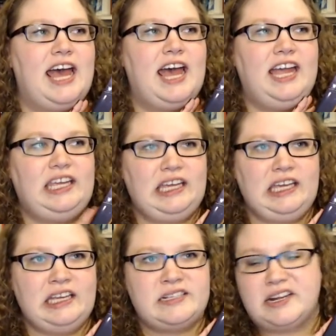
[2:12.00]
He
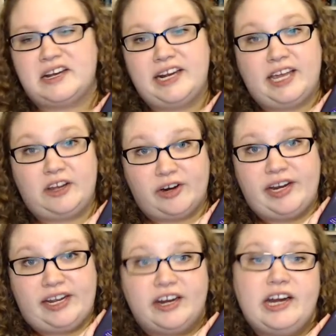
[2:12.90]
is not a
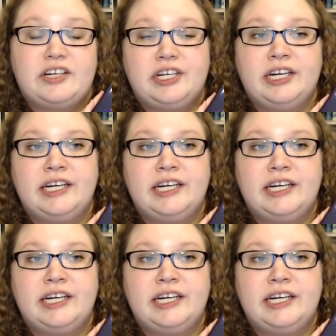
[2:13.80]
great character.